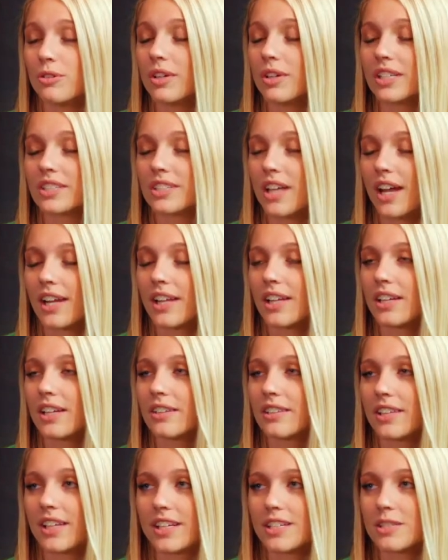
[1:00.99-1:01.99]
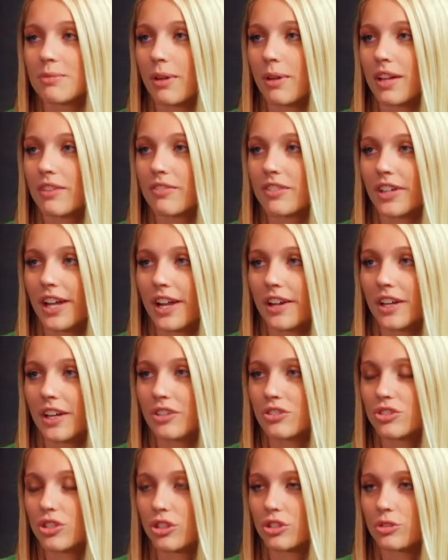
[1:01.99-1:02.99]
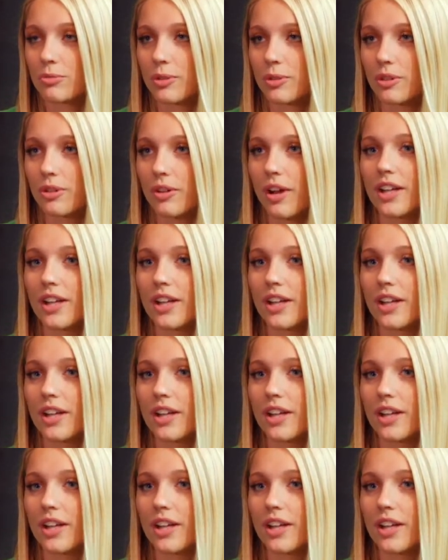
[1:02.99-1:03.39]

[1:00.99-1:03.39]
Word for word: exciting things planned for downtown Jonesboro,